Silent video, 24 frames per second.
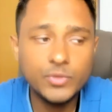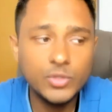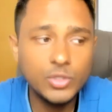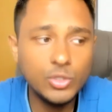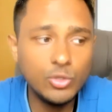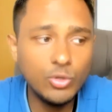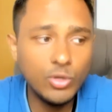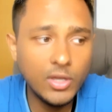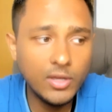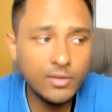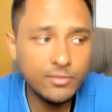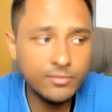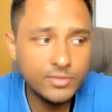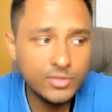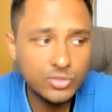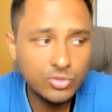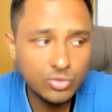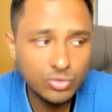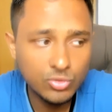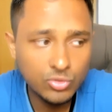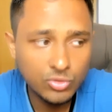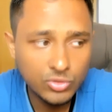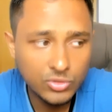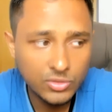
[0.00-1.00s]
You have
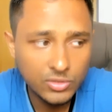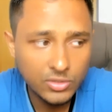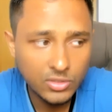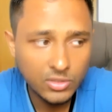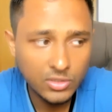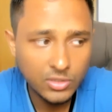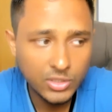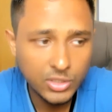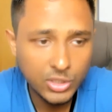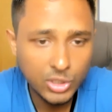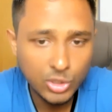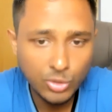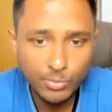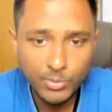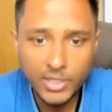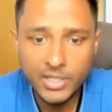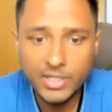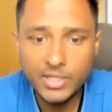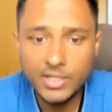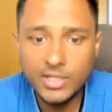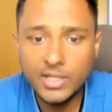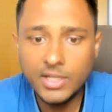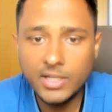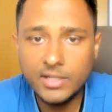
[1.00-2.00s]
issues uh, in your
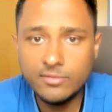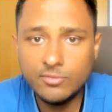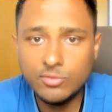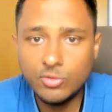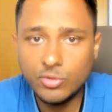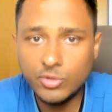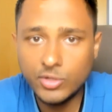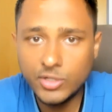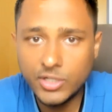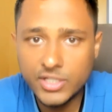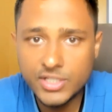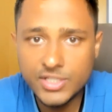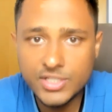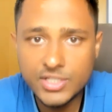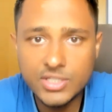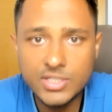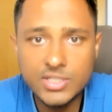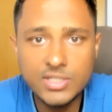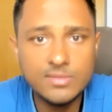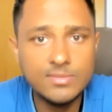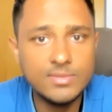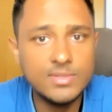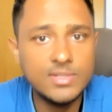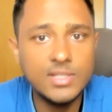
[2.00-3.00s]
married life or
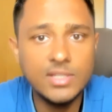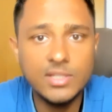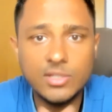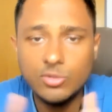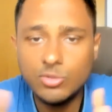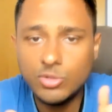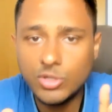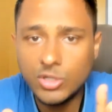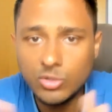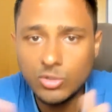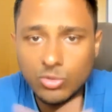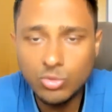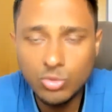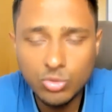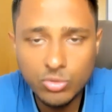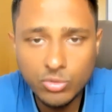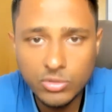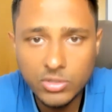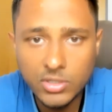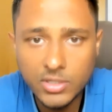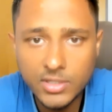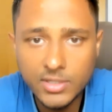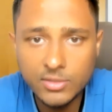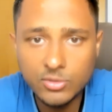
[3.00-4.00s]
relationships, then you can go to
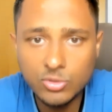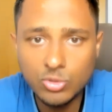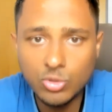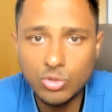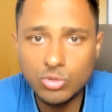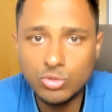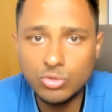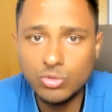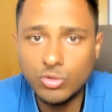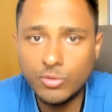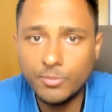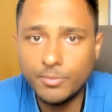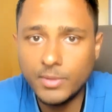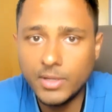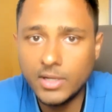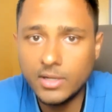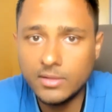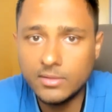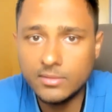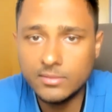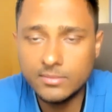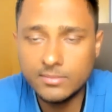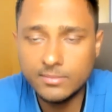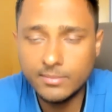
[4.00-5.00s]
and talk to a
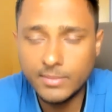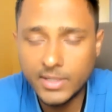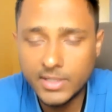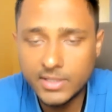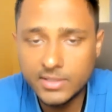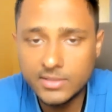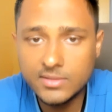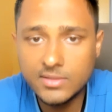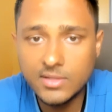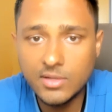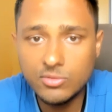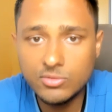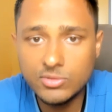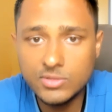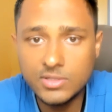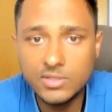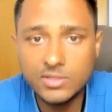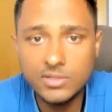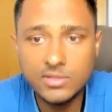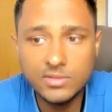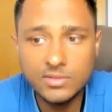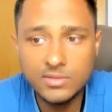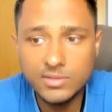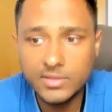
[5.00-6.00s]
ma marriage counselor.